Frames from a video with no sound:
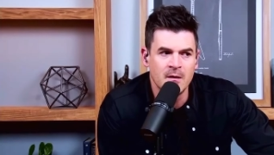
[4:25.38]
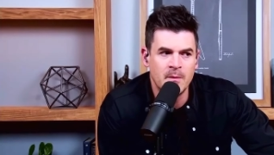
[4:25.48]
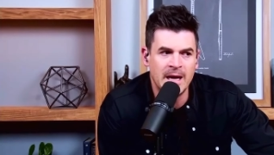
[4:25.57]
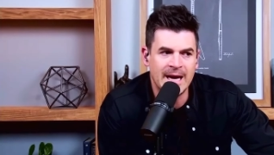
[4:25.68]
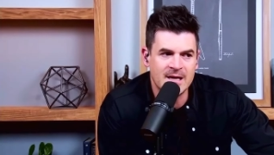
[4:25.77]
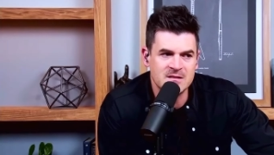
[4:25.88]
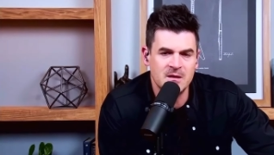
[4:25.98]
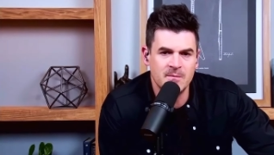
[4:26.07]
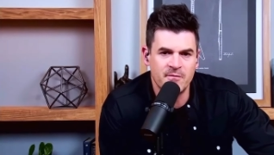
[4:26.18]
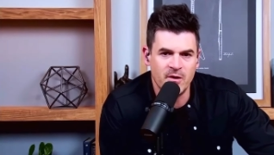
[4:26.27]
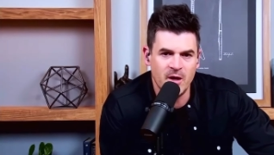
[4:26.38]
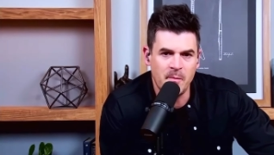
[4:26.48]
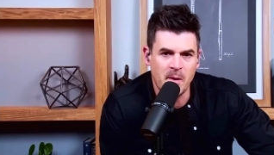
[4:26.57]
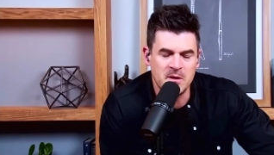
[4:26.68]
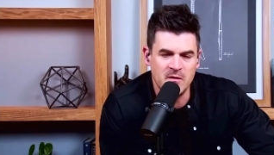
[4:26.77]
by asking him for
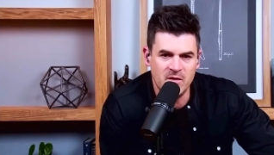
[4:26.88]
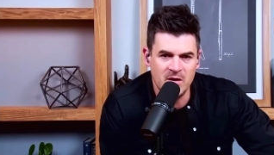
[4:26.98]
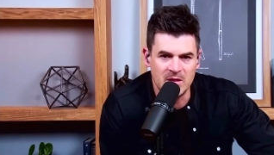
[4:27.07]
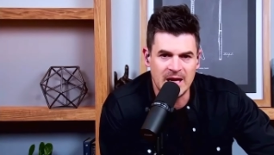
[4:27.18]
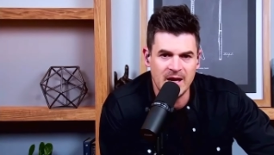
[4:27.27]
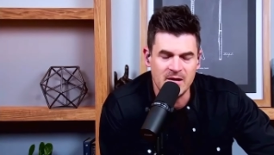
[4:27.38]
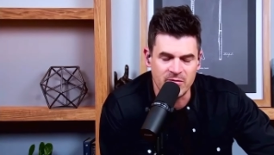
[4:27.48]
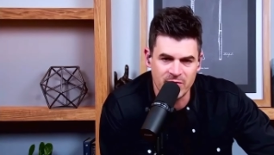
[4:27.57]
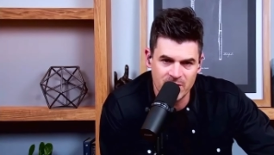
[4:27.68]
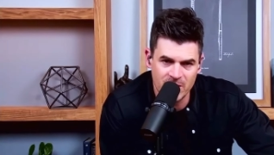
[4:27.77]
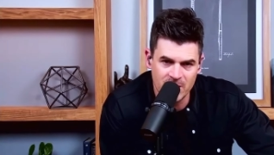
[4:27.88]
help, I'm giving him life.